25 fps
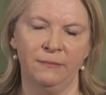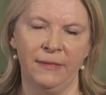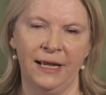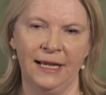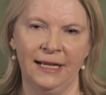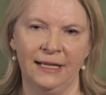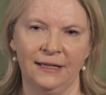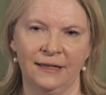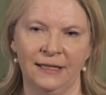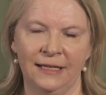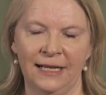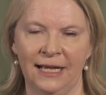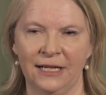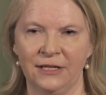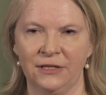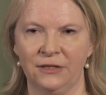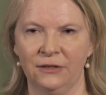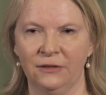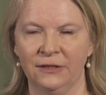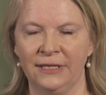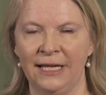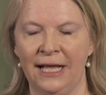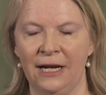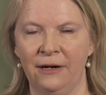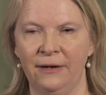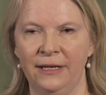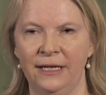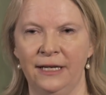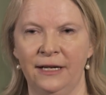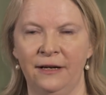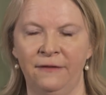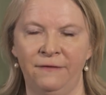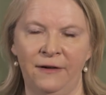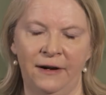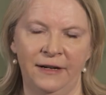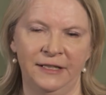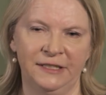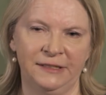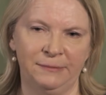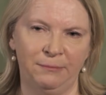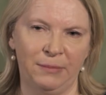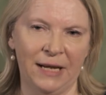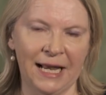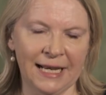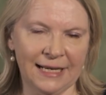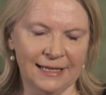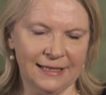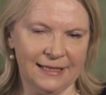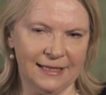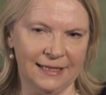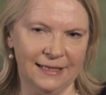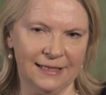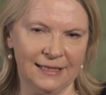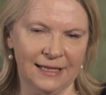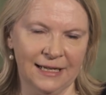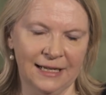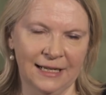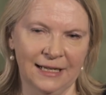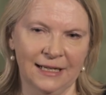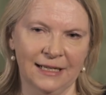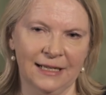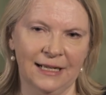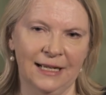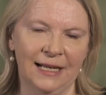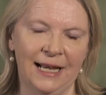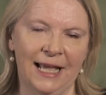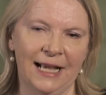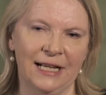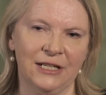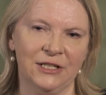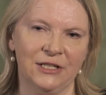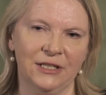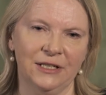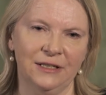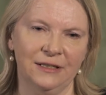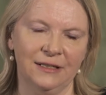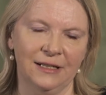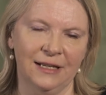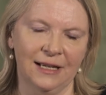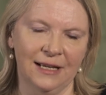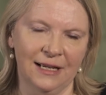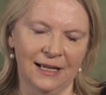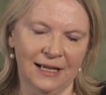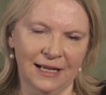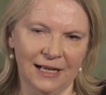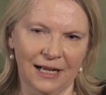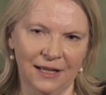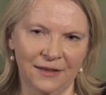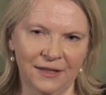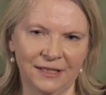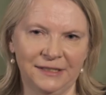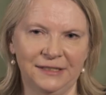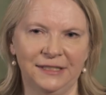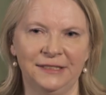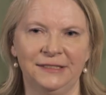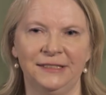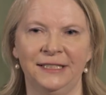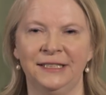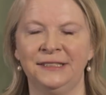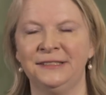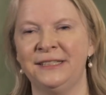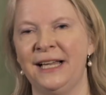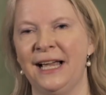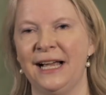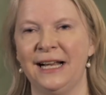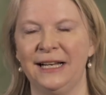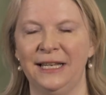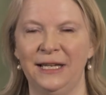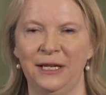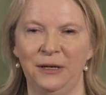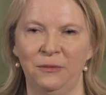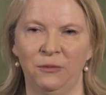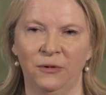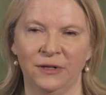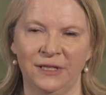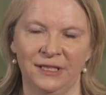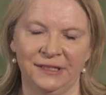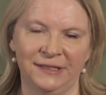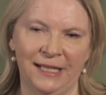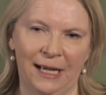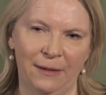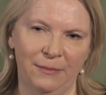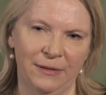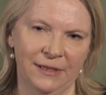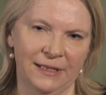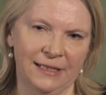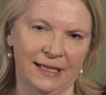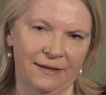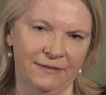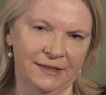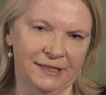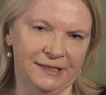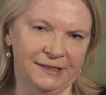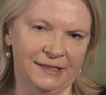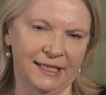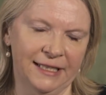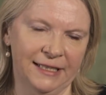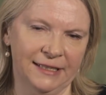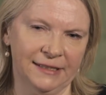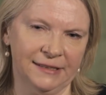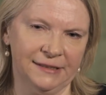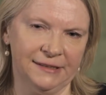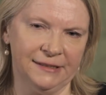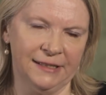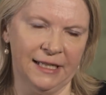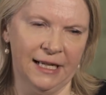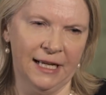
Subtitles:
make the National Gallery a very splendid collection. And this is exactly what has happened ever since.